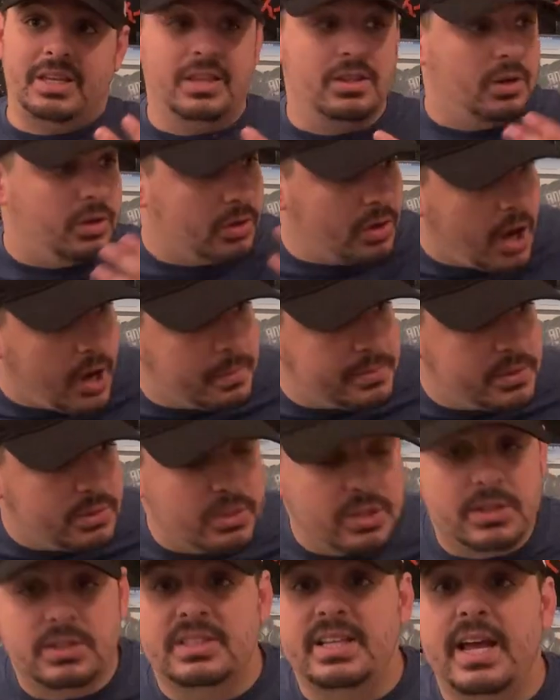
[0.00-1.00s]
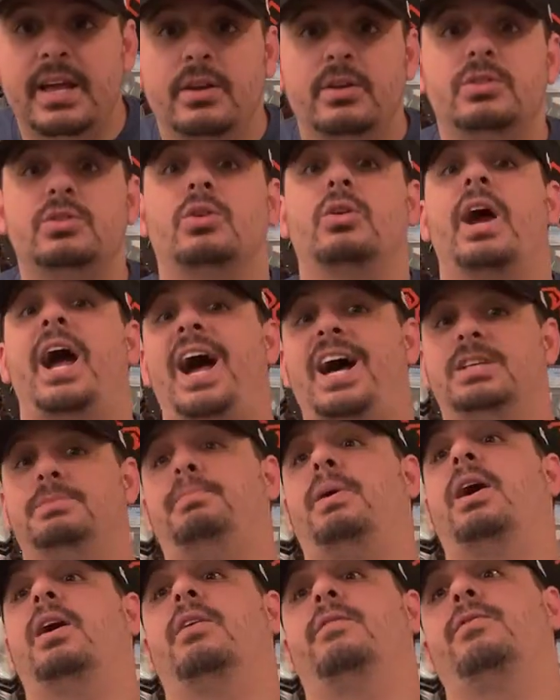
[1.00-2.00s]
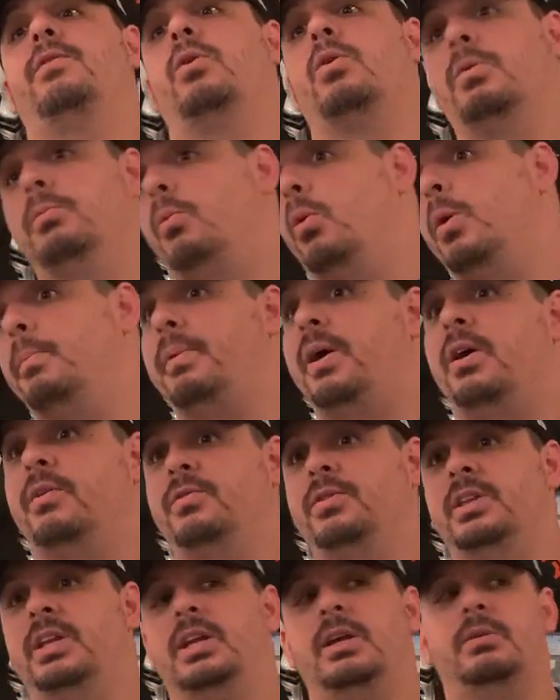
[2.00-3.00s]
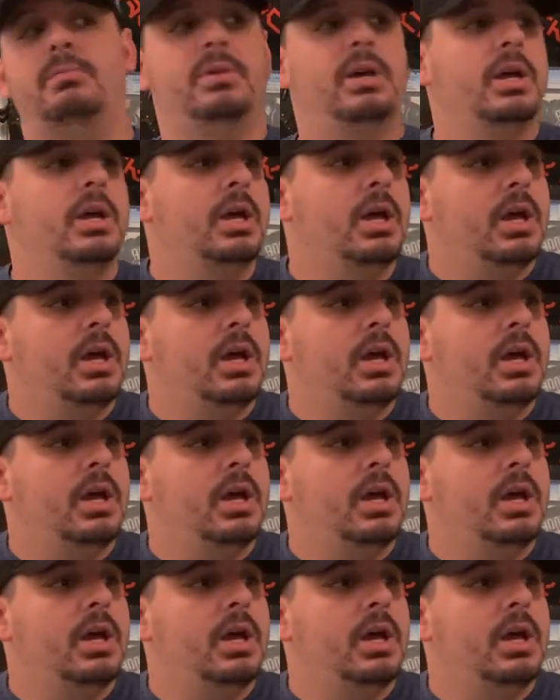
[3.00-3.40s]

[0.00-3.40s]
either up to his standards or as powerful or more powerful than him.